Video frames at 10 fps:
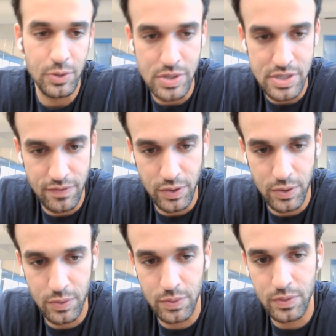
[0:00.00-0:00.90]
to
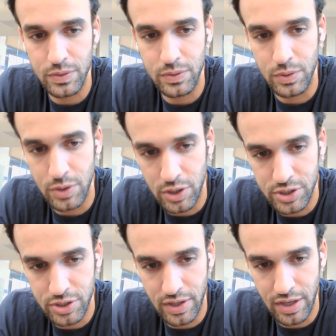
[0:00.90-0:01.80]
interview, to
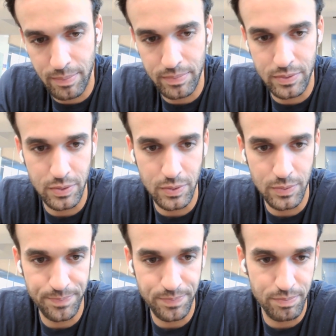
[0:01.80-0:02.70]
nurture them, to